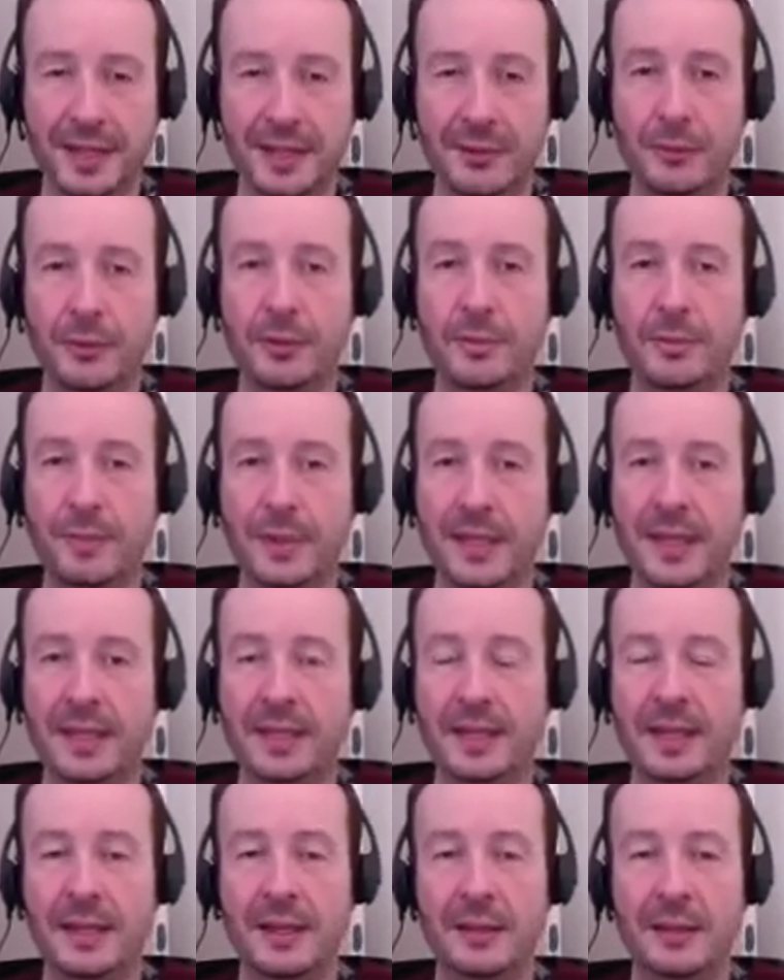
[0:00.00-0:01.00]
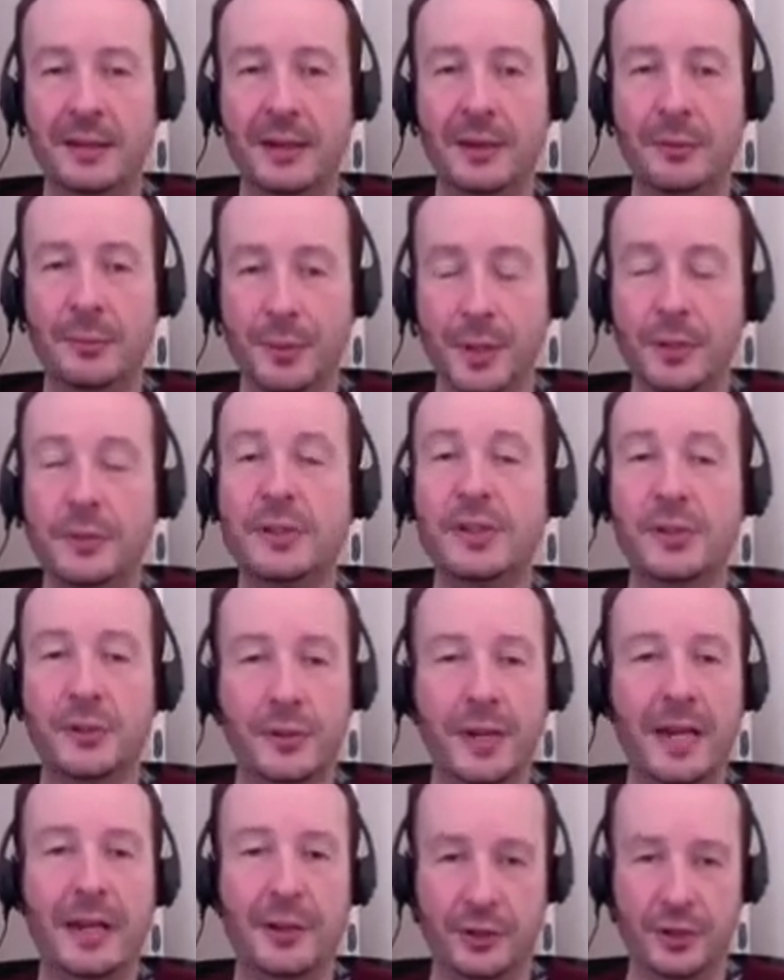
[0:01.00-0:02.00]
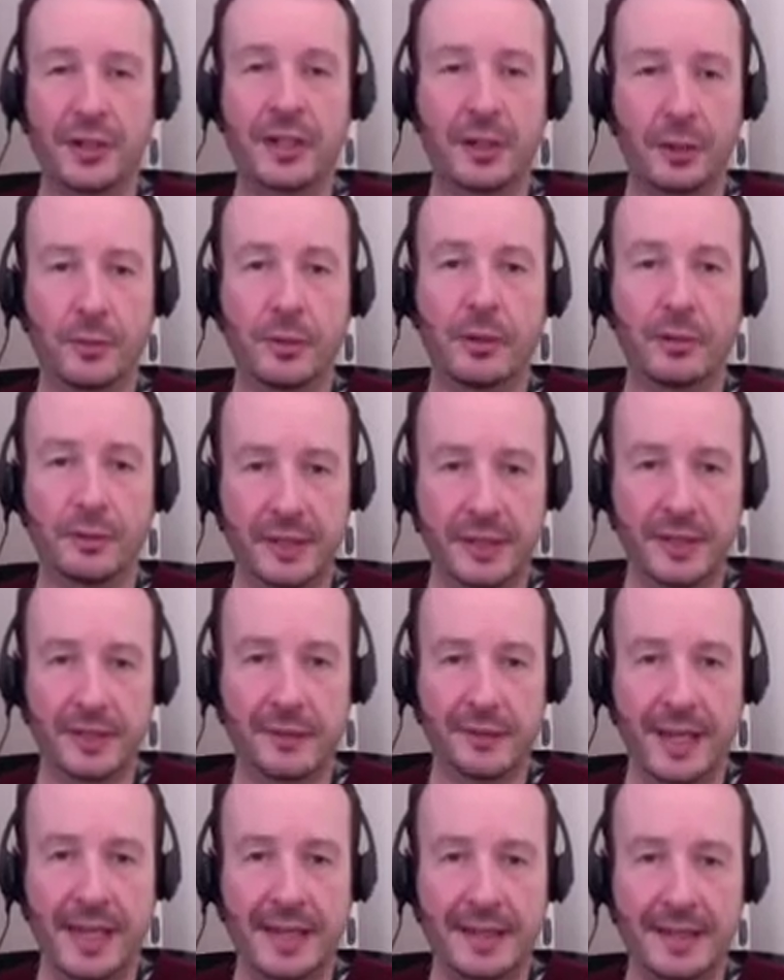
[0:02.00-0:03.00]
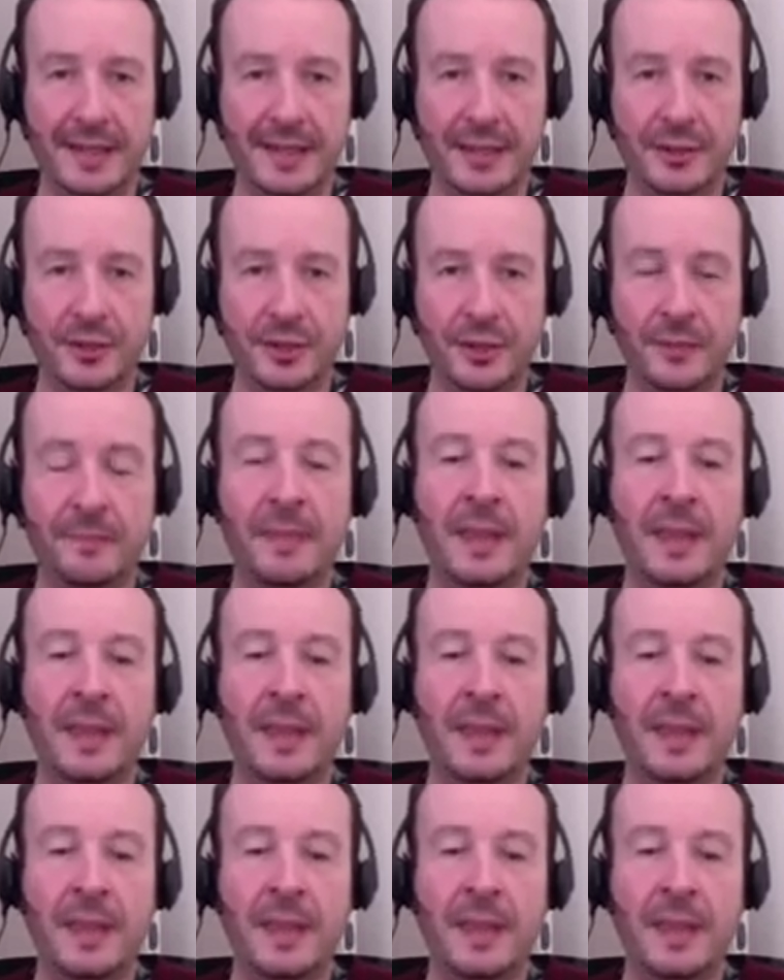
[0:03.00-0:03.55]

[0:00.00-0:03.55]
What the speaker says: it would be a real distraction and a real disadvantage.